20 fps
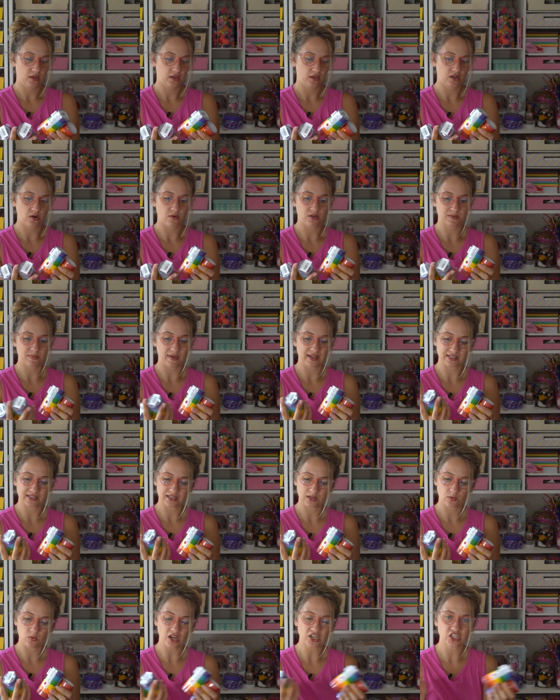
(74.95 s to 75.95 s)
You know, it's
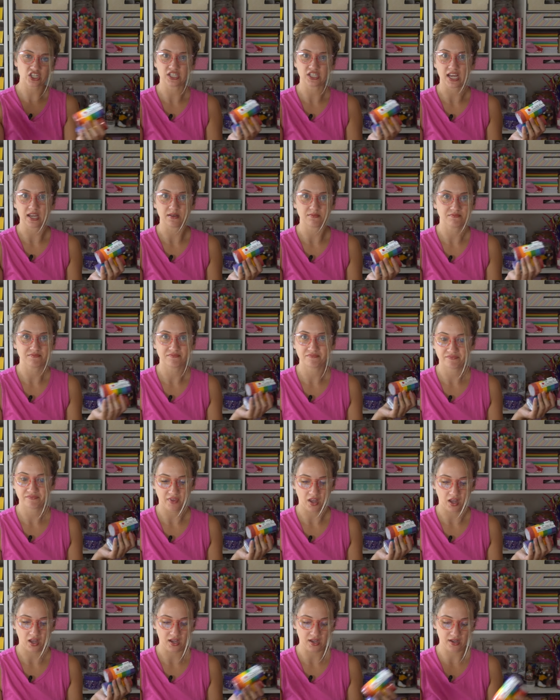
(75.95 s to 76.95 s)
basically washi tape,
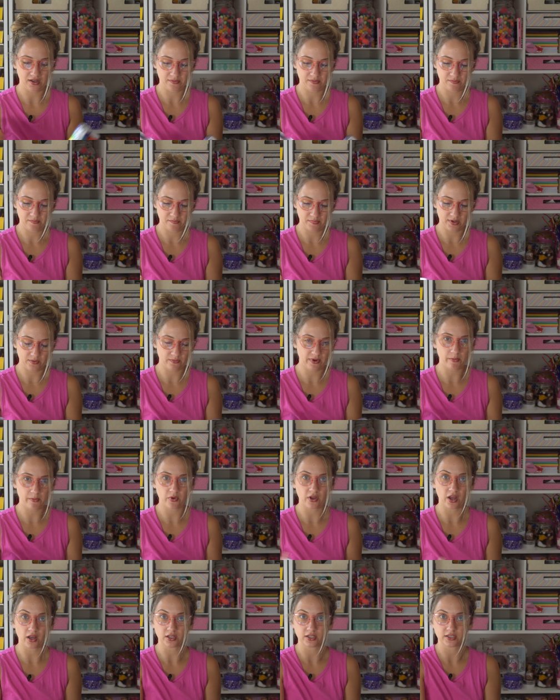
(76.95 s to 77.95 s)
but in
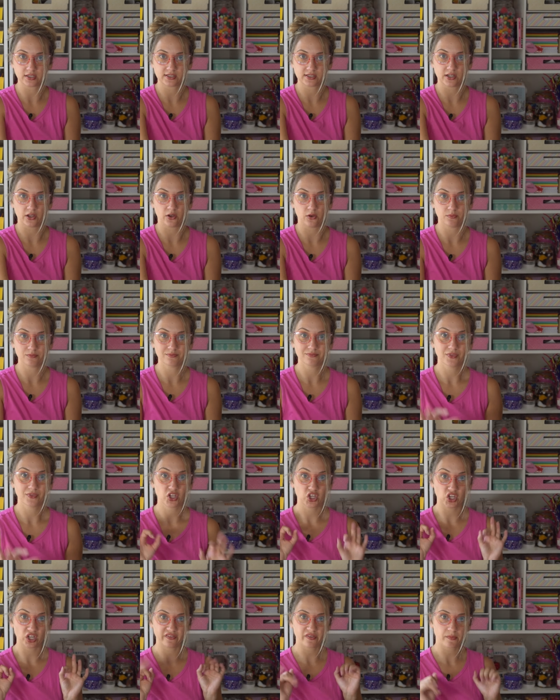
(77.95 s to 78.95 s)
rainbow colors, so
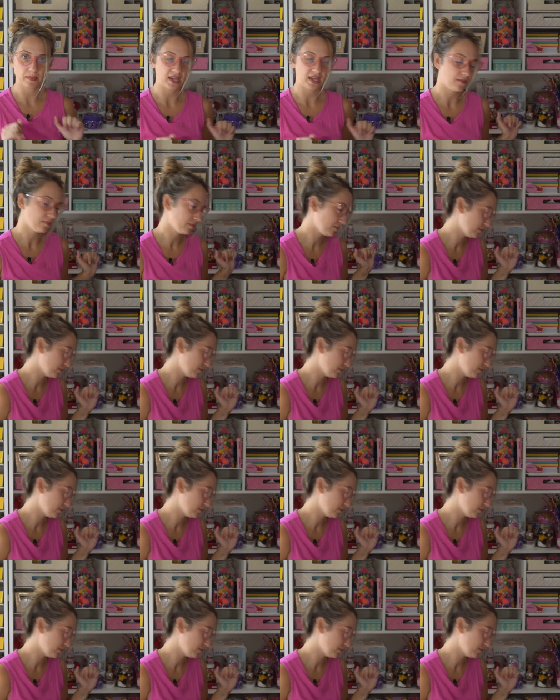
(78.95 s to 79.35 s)
good for me.